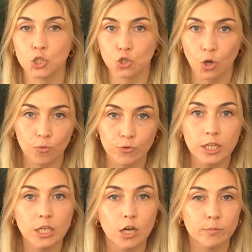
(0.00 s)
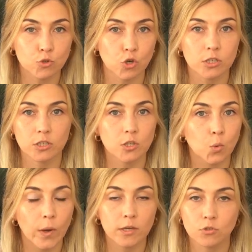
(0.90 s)
it's not really obstructing the
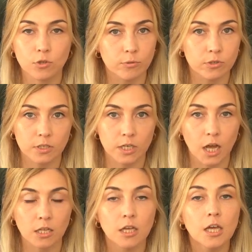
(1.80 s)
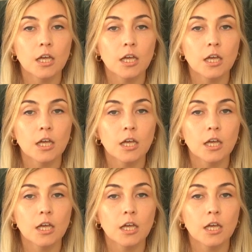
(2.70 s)
way to the birth canal.